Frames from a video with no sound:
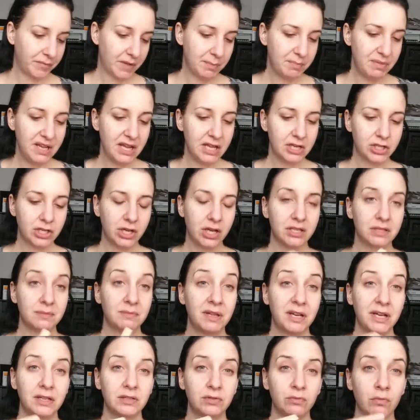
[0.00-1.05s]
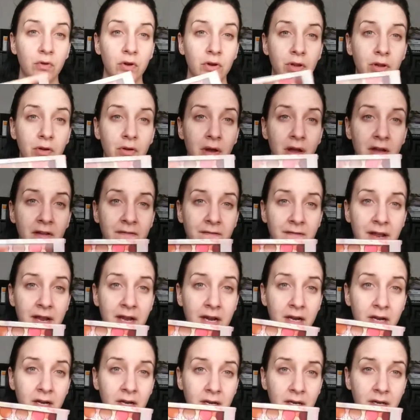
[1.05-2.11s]
BH Cosmetics Royal
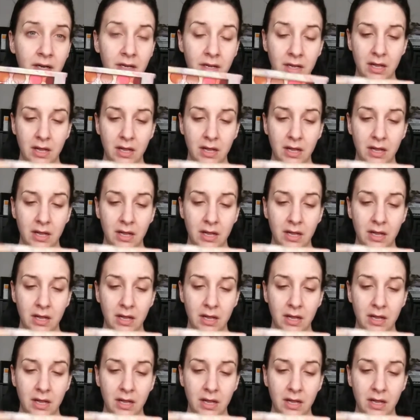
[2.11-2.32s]
Affair.